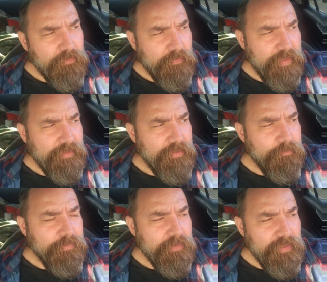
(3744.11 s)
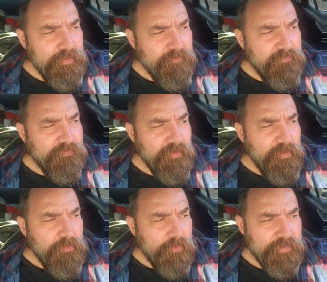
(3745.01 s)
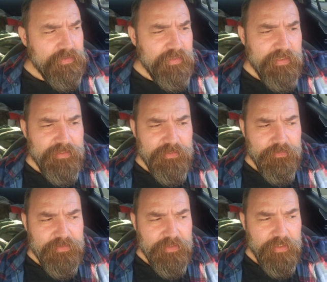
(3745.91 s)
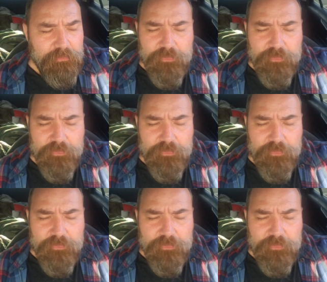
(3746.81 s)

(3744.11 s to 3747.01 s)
Or that didn't believe what the CDC was saying,